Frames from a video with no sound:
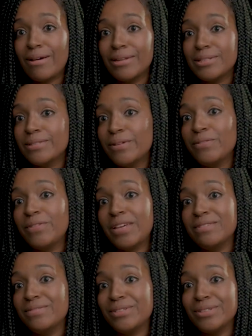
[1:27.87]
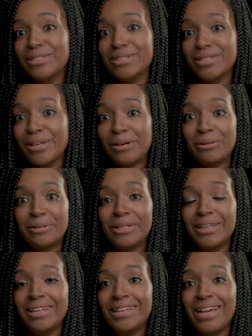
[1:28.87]
God is so faithful. And
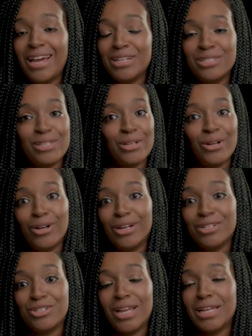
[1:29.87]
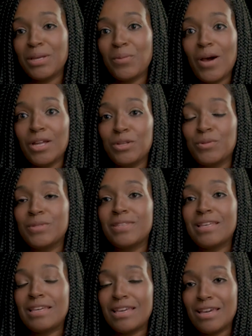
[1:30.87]
so I just encourage anyone who's
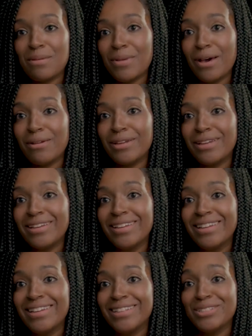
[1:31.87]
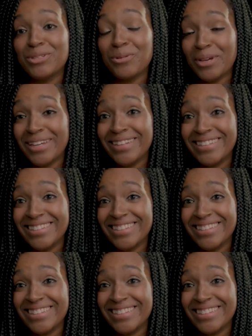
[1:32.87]
thinking about it, do it.